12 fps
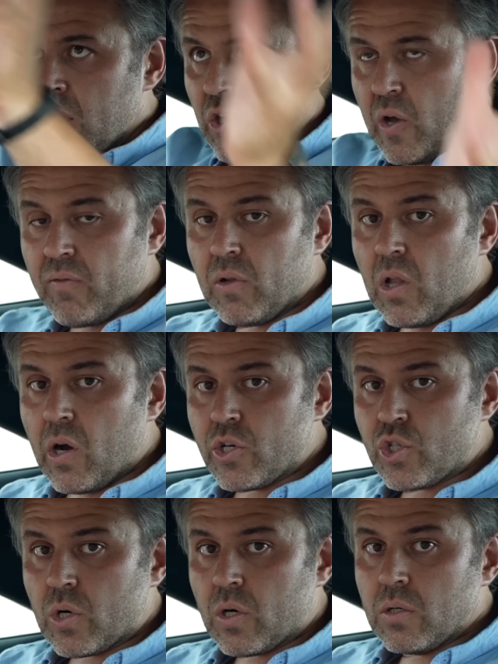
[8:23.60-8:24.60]
you have a
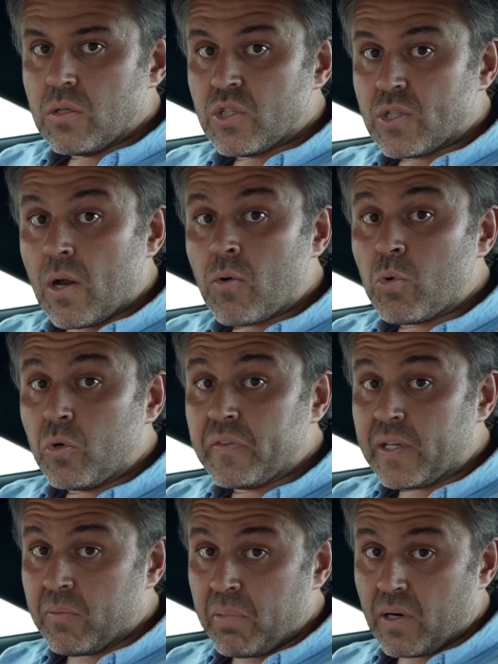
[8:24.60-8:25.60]
larger sunroof
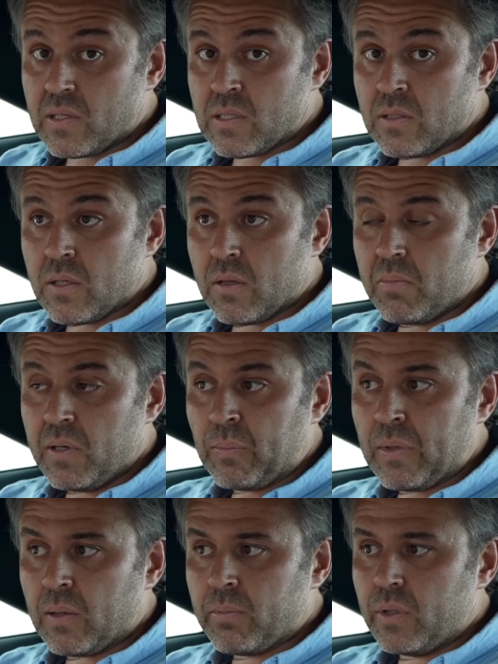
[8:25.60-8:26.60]
in comparison to the
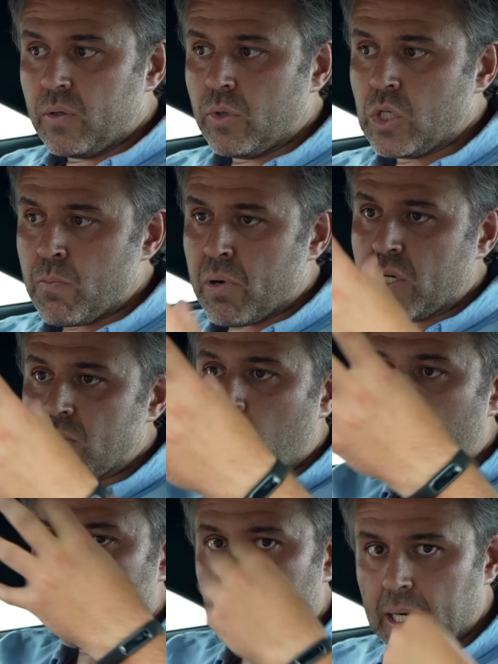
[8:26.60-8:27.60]
BMW, which brings
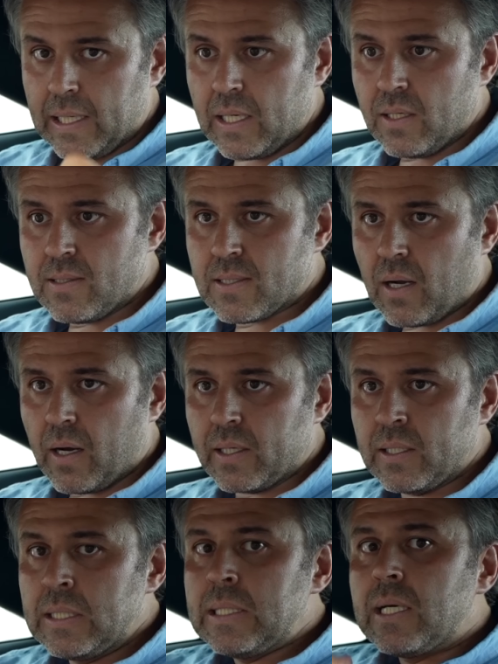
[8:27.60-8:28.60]
more light
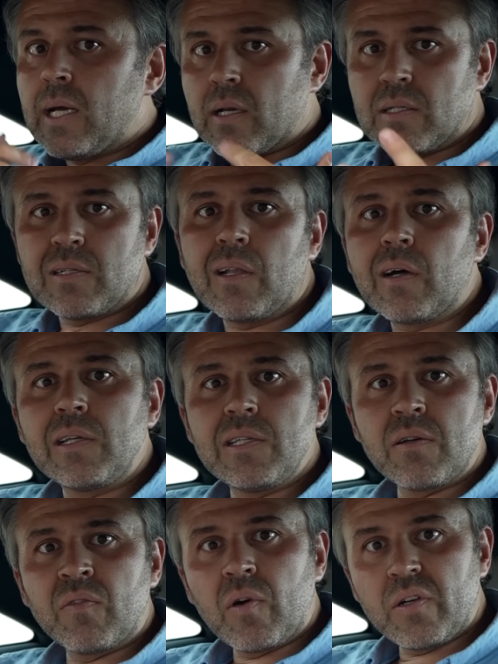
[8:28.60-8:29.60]
inside. And it's a lot
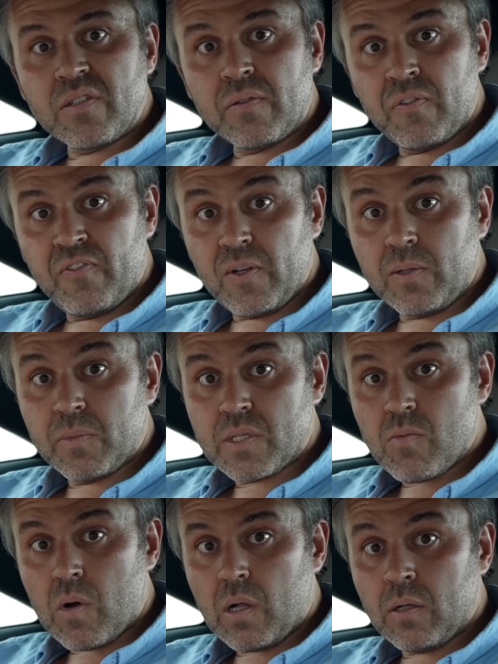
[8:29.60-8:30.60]
easier for us to film as
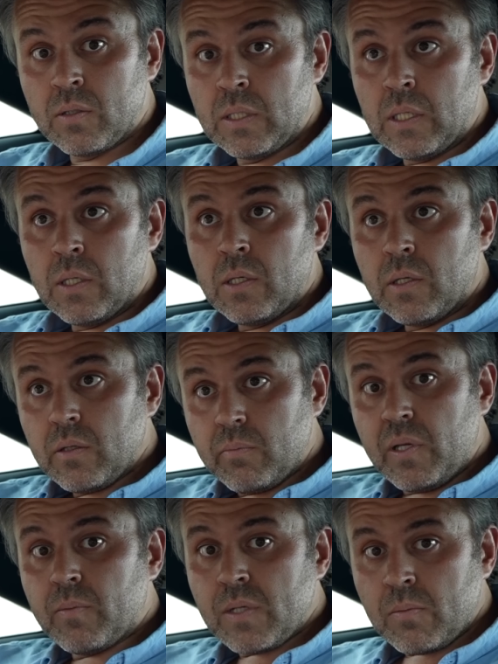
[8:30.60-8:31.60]
well. In
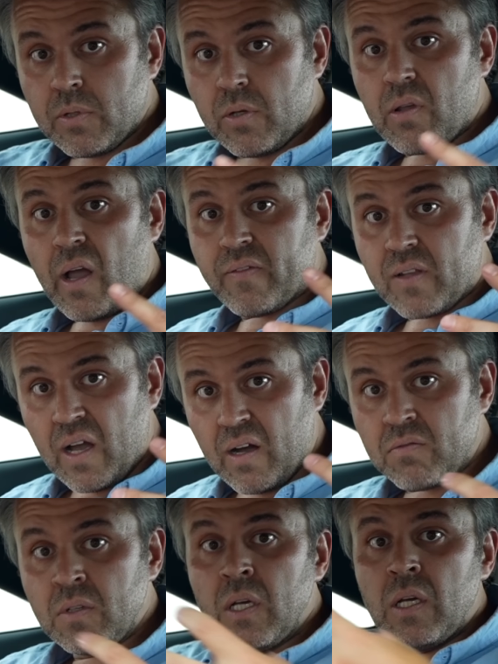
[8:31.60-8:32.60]
BMW, you have to
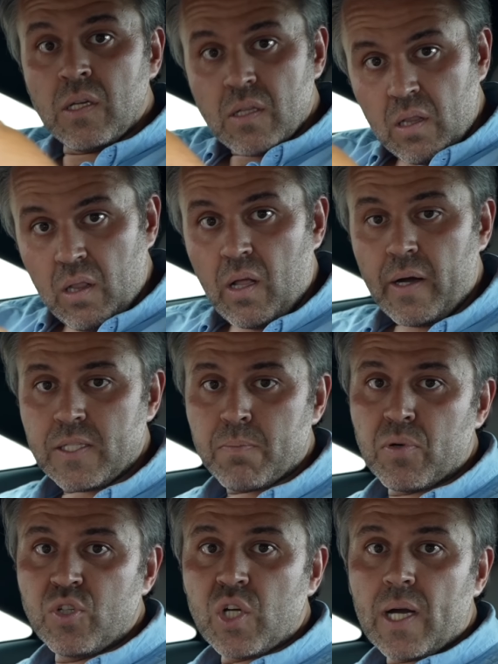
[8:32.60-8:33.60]
have lights
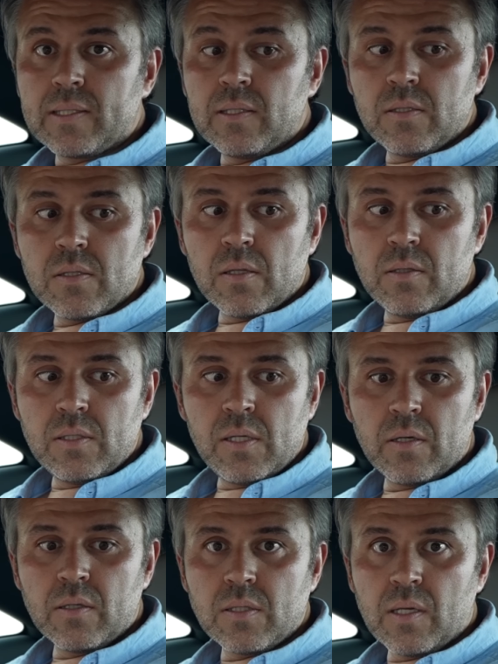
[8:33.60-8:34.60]
projecting into the
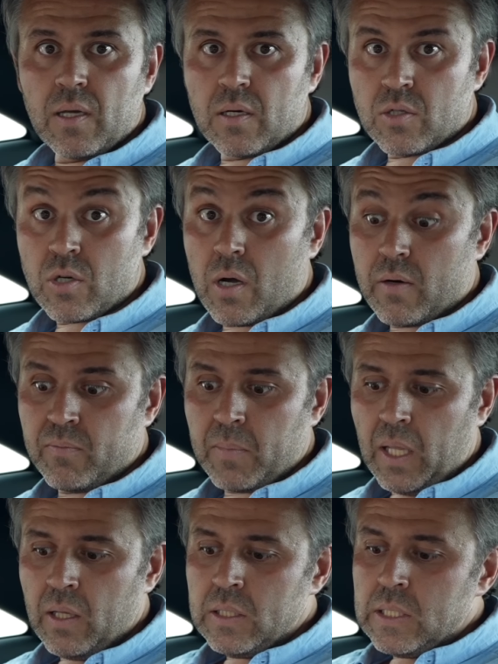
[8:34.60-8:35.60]
interior to get a shot of
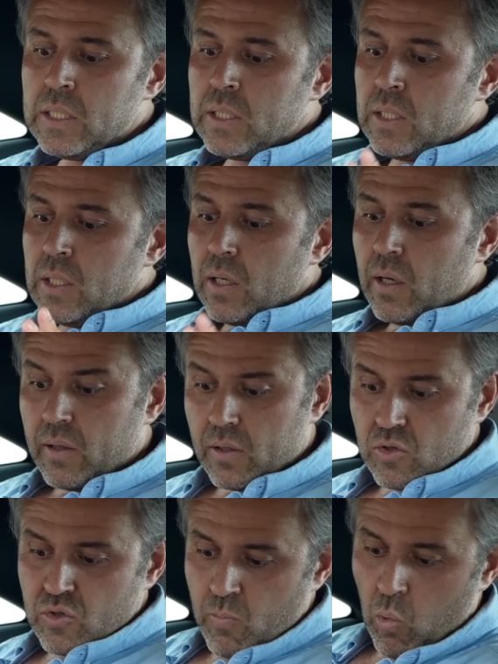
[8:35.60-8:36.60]
me. And then
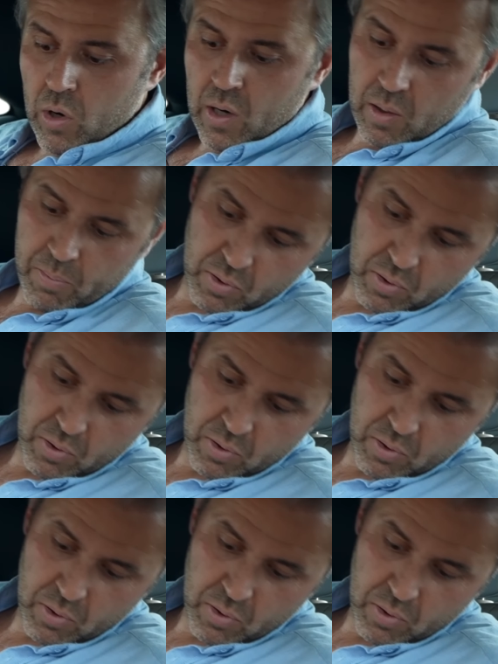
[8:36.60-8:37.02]
there's more cup